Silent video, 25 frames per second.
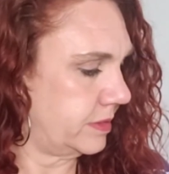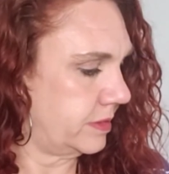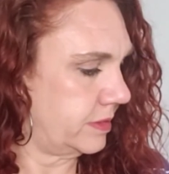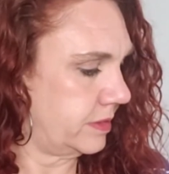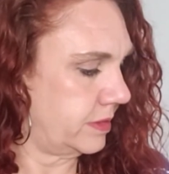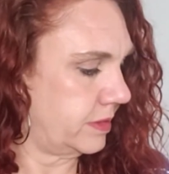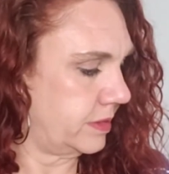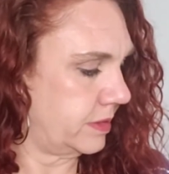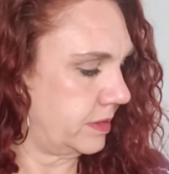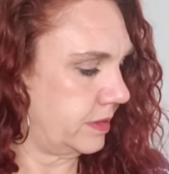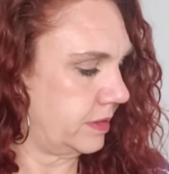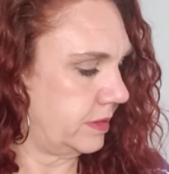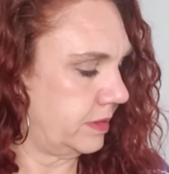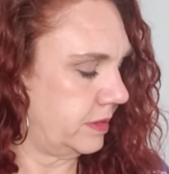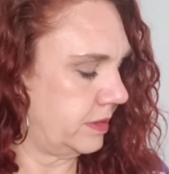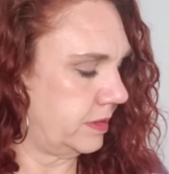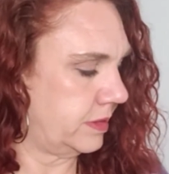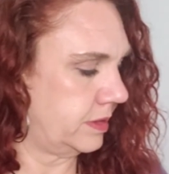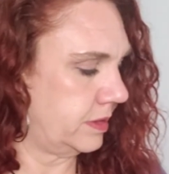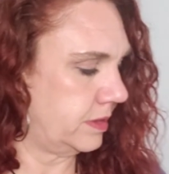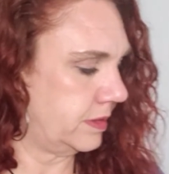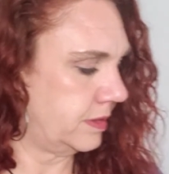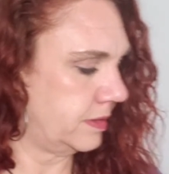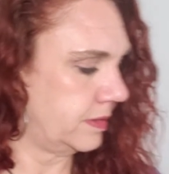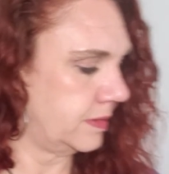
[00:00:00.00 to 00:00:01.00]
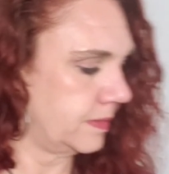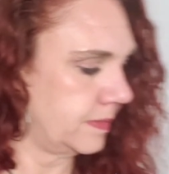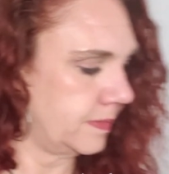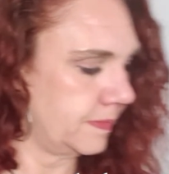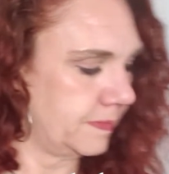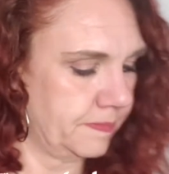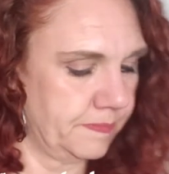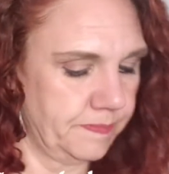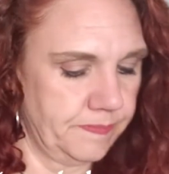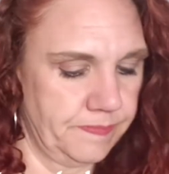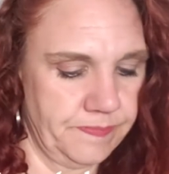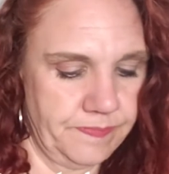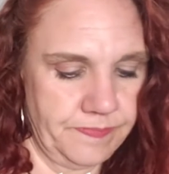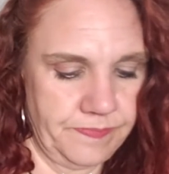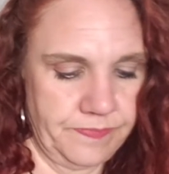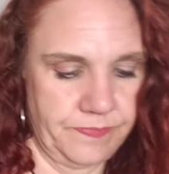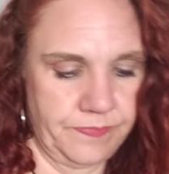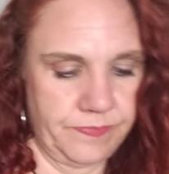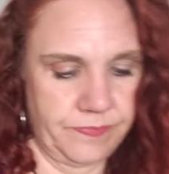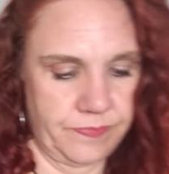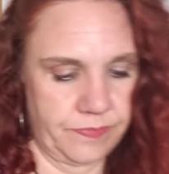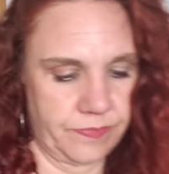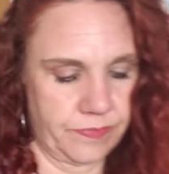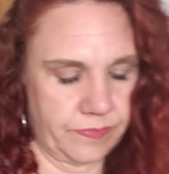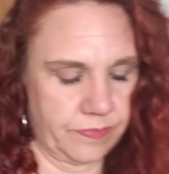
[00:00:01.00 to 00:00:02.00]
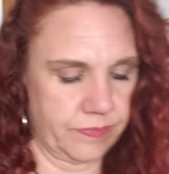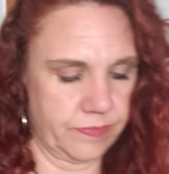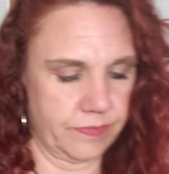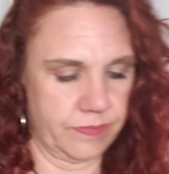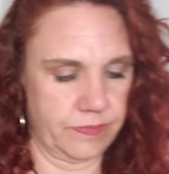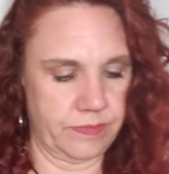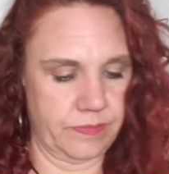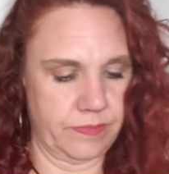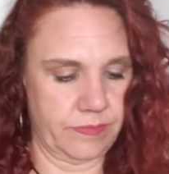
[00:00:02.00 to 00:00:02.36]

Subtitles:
Nobody speaks.